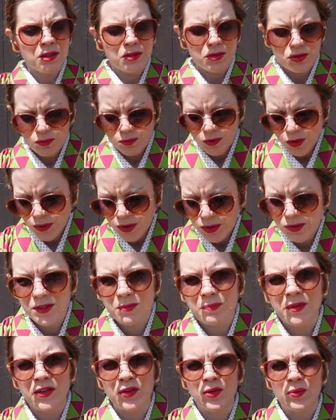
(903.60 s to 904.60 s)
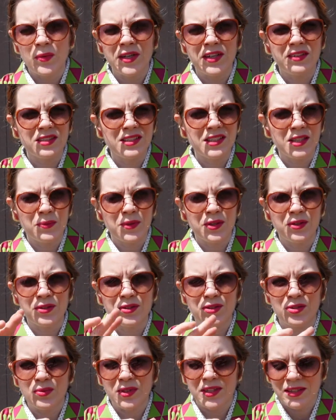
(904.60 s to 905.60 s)
Tomorrow is, by the way, the day we're
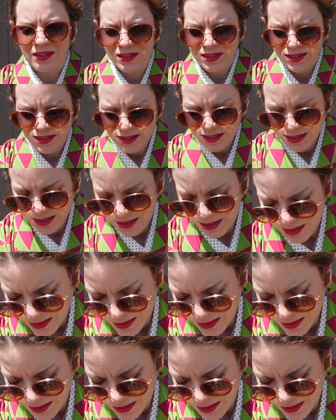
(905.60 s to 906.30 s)
gonna try this.